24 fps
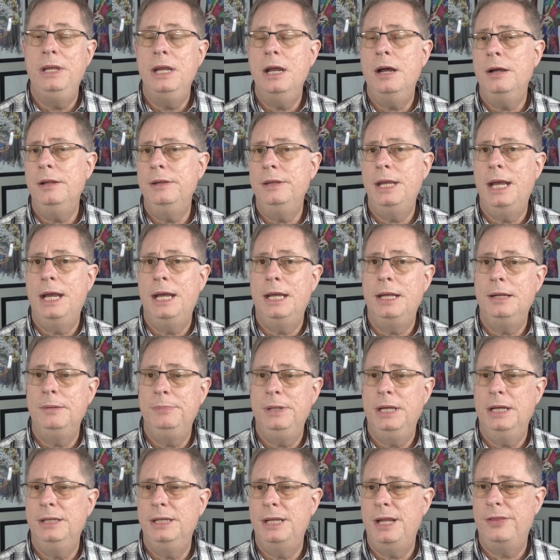Beyond
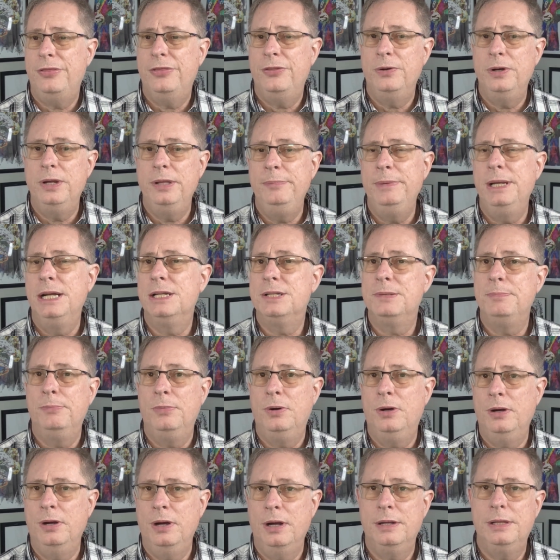that 30-minute
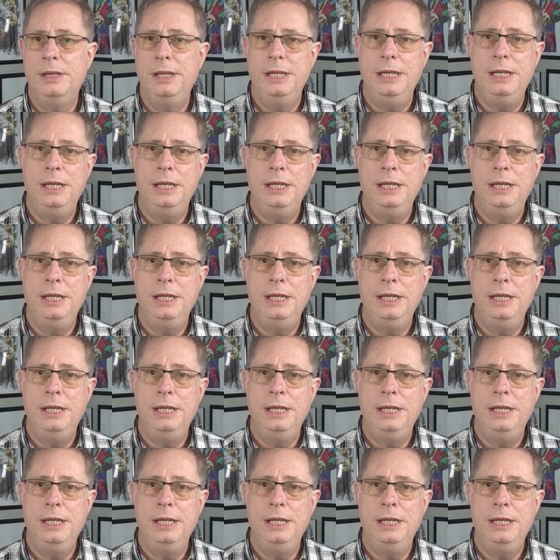mark,